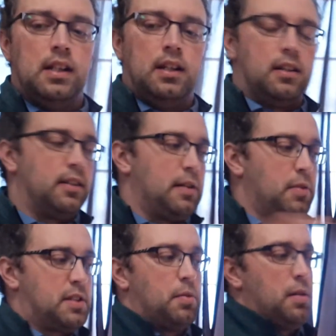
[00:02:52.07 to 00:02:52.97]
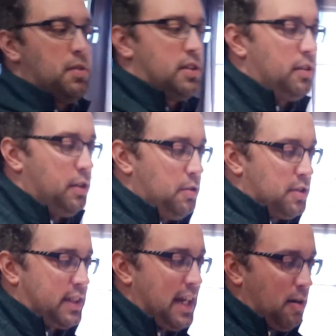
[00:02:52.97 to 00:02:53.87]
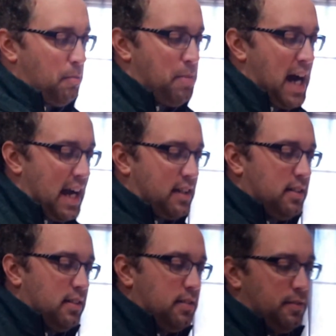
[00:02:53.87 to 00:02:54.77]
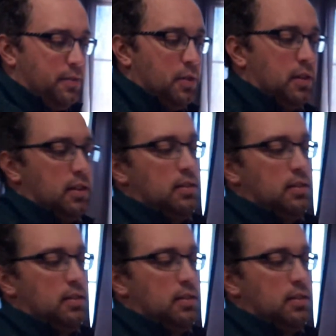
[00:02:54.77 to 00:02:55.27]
All right, which one would you use count back for?